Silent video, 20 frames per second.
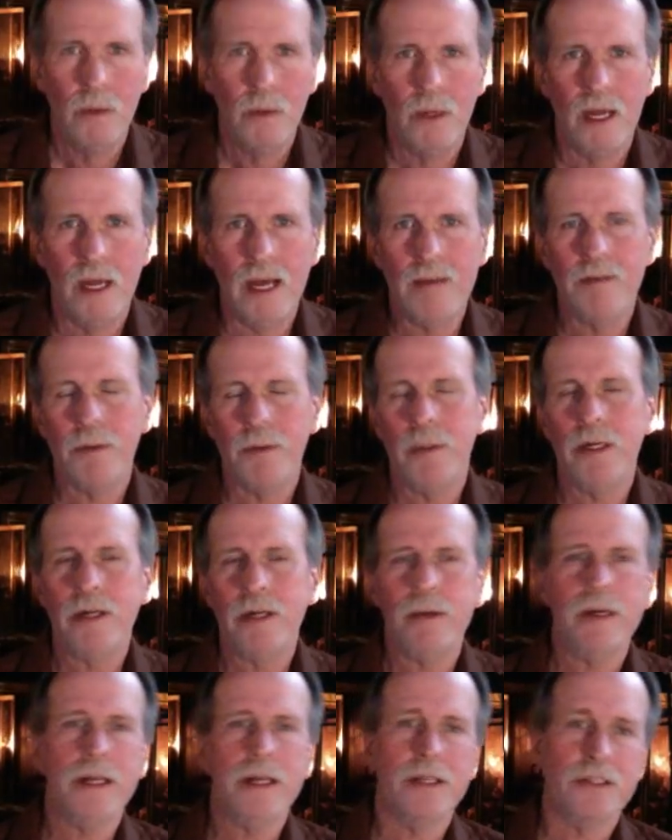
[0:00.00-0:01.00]
Well, hi everyone,
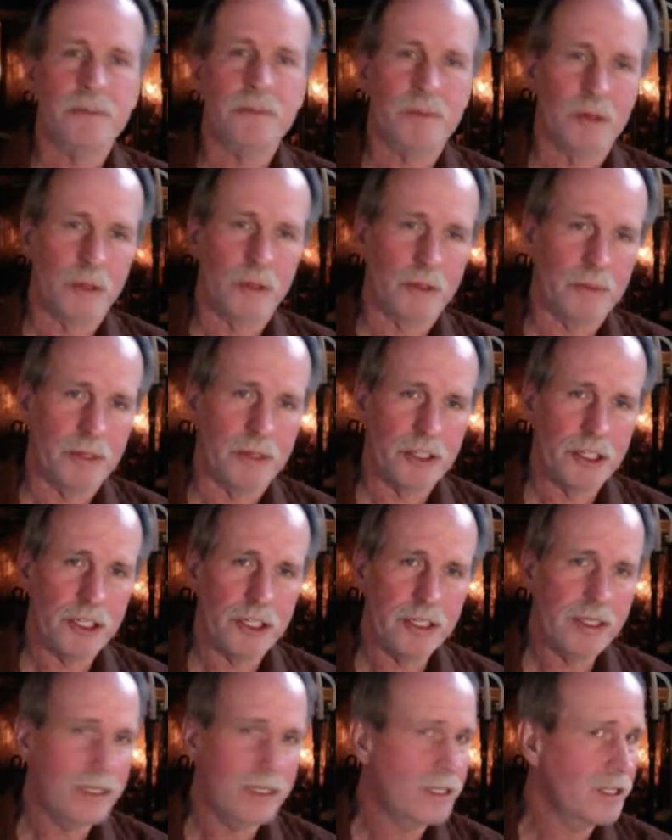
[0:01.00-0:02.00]
and greetings from Northern
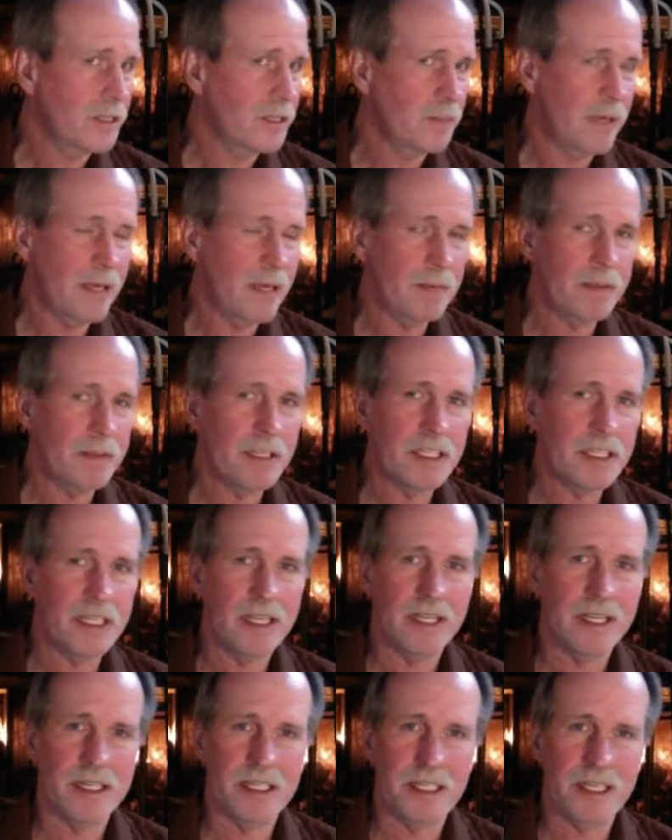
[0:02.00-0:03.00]
Michigan. This is Bob the
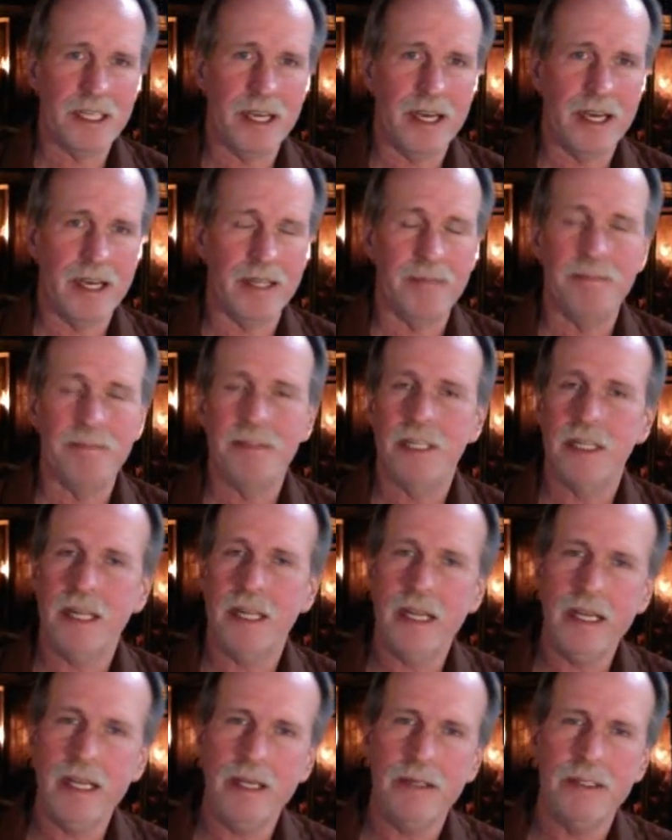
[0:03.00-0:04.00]
Science Guy.
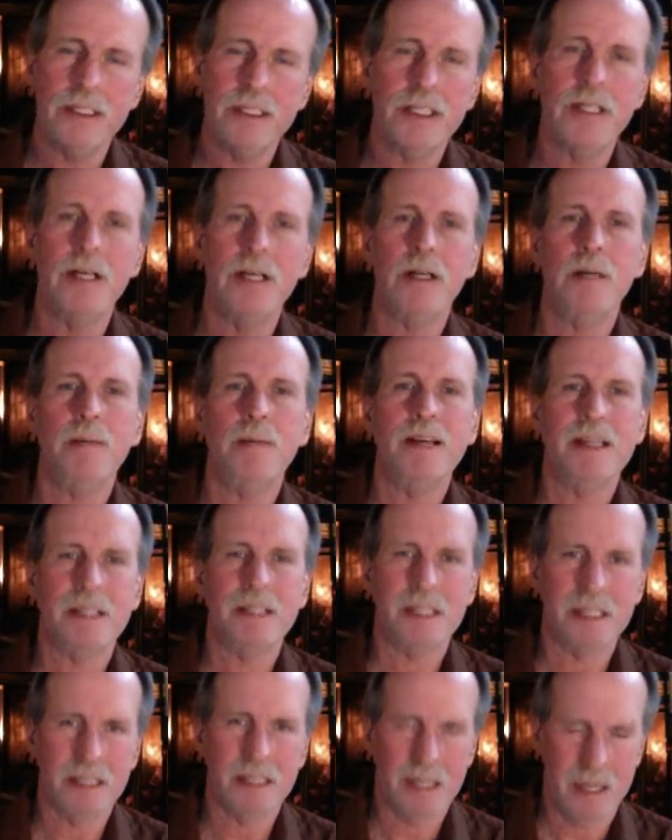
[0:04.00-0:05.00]
Today, let's talk
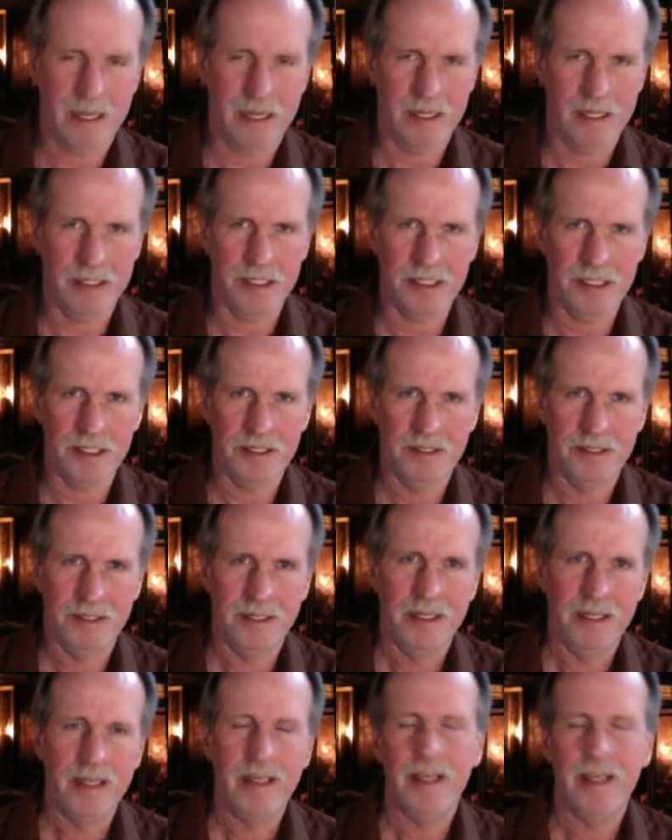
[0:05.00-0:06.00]
about science
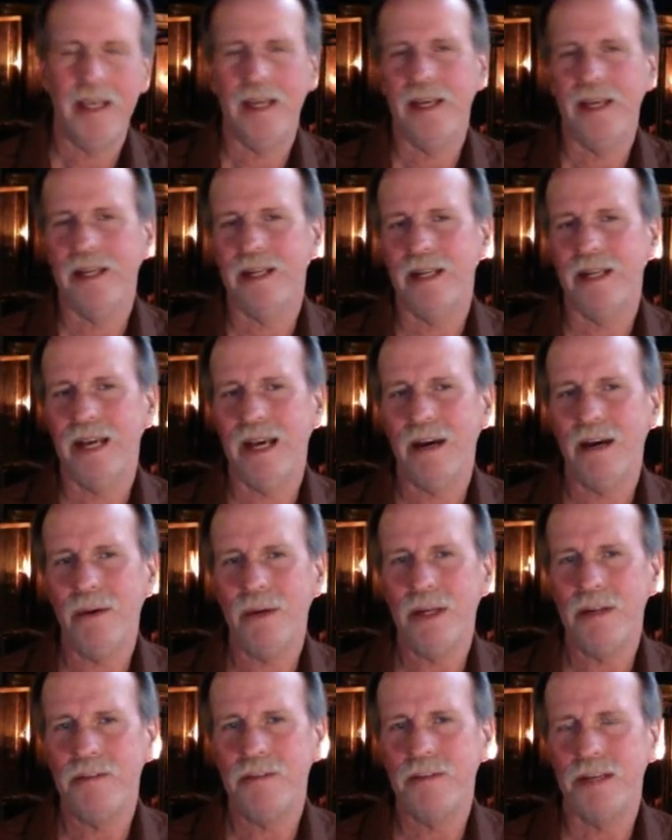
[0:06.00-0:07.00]
and
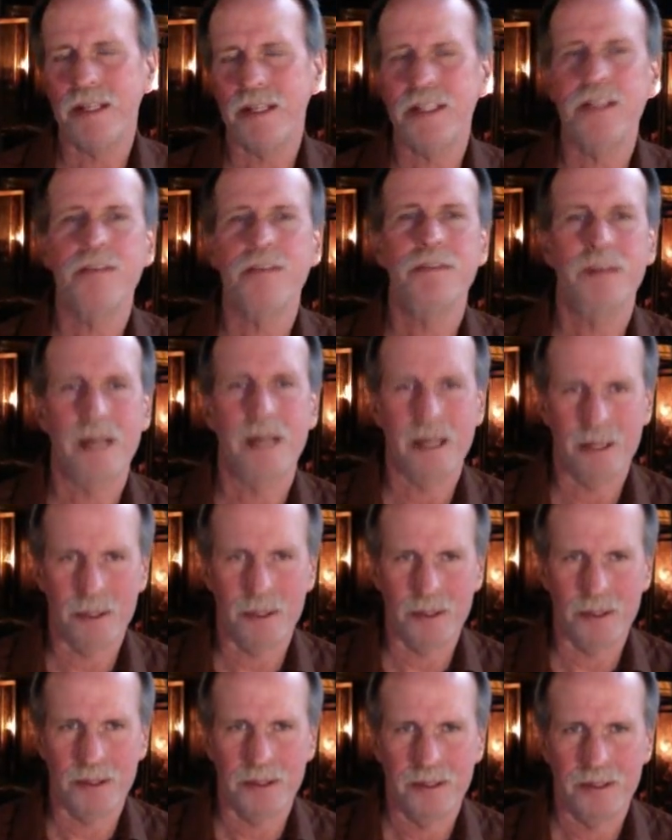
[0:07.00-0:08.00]
how it affects the flat
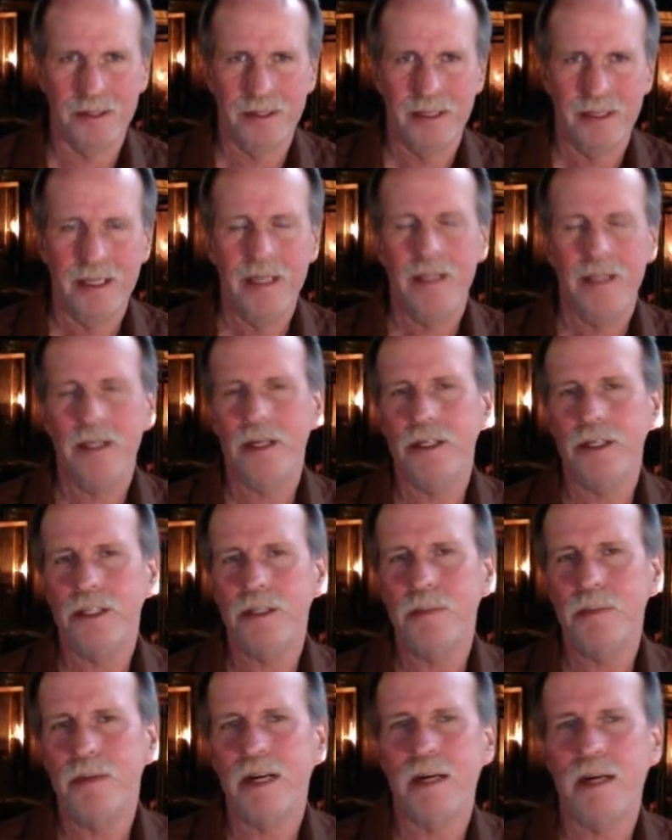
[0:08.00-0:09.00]
earth. There are
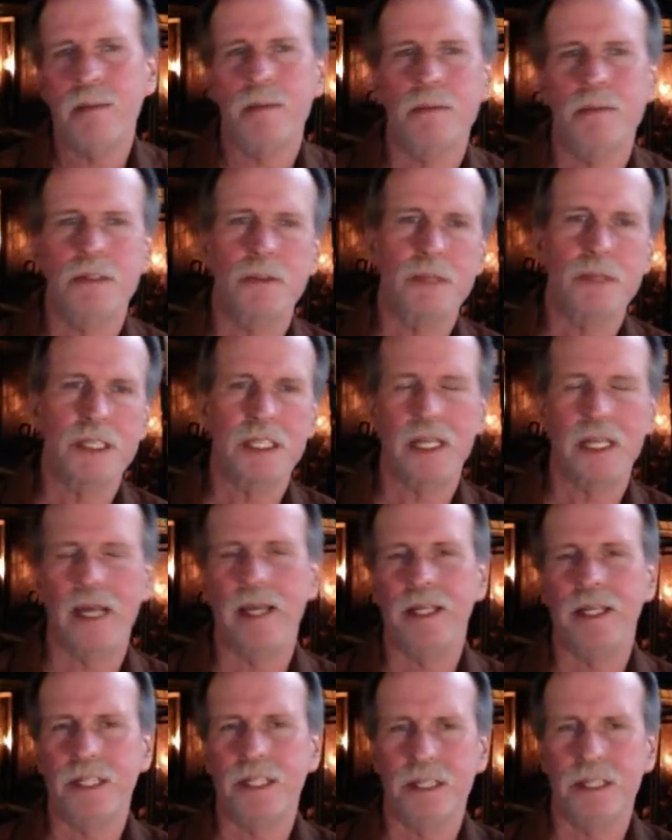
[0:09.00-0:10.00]
two problems with
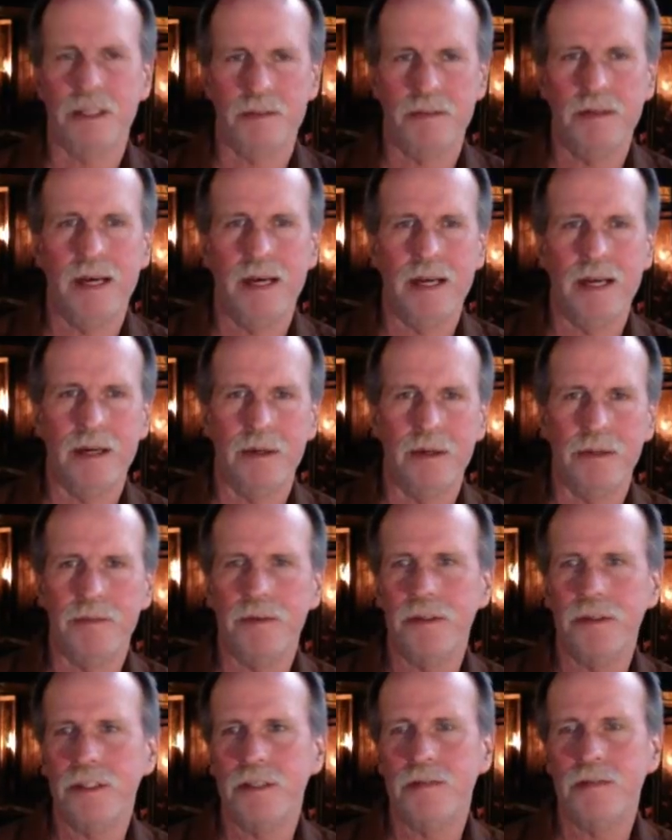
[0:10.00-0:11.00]
science and the flat earth.
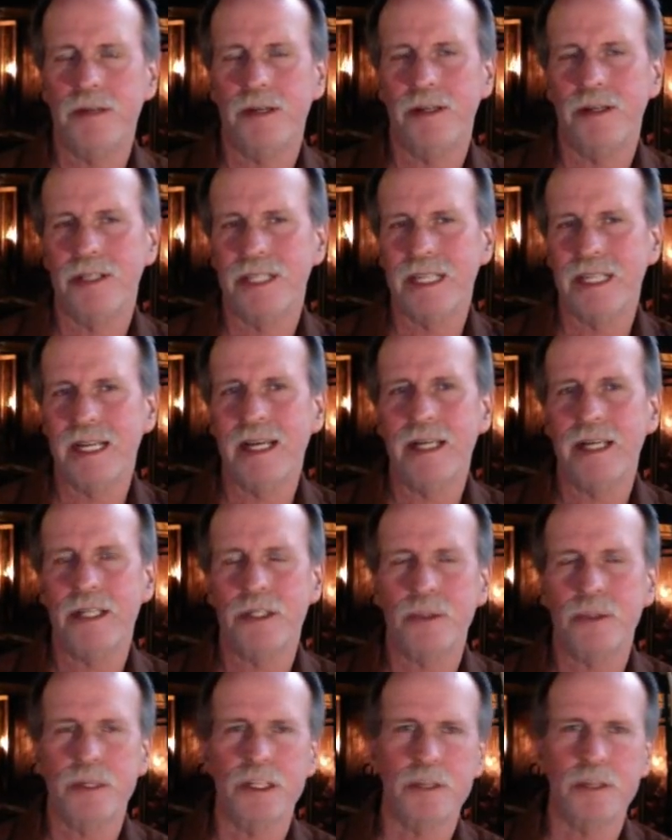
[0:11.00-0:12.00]
First of all,
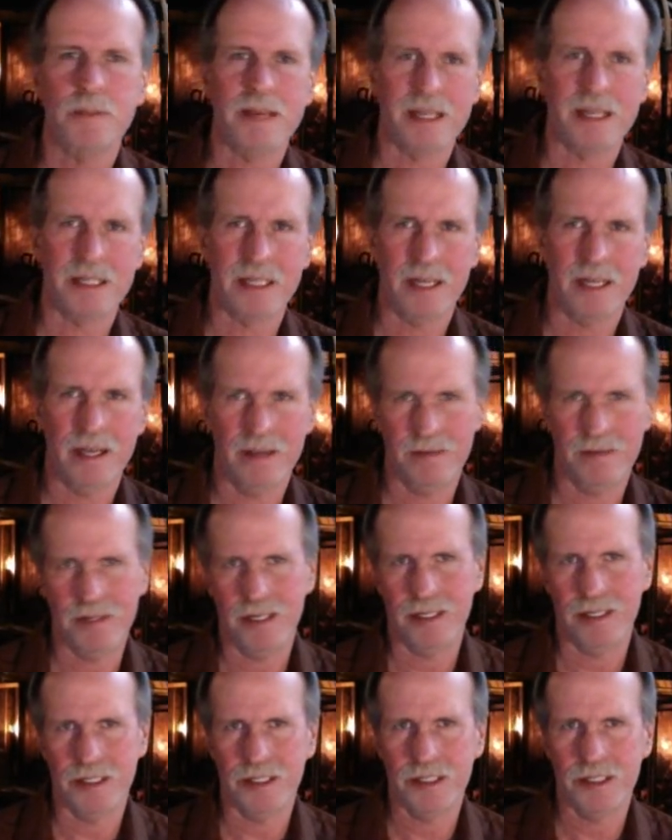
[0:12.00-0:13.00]
science respects
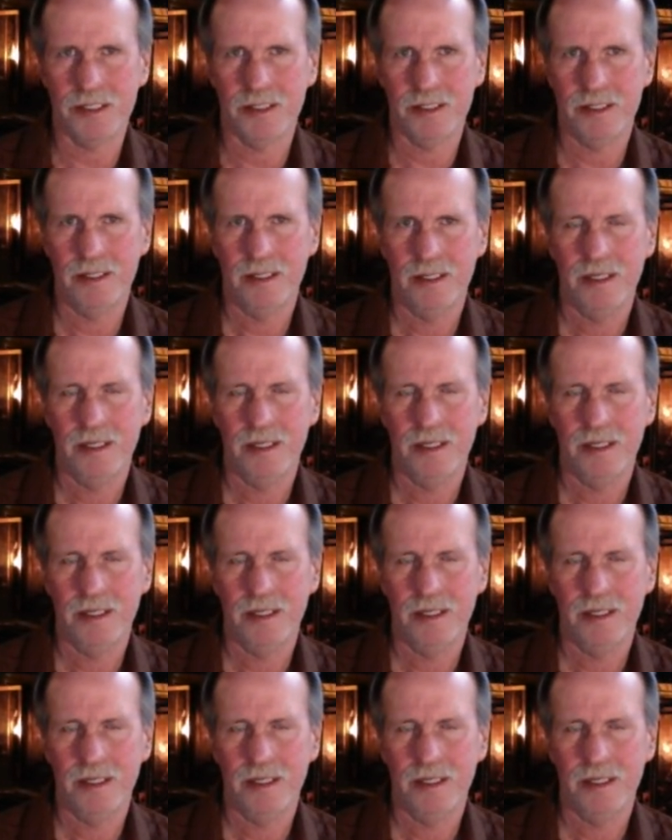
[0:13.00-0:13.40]
evidence.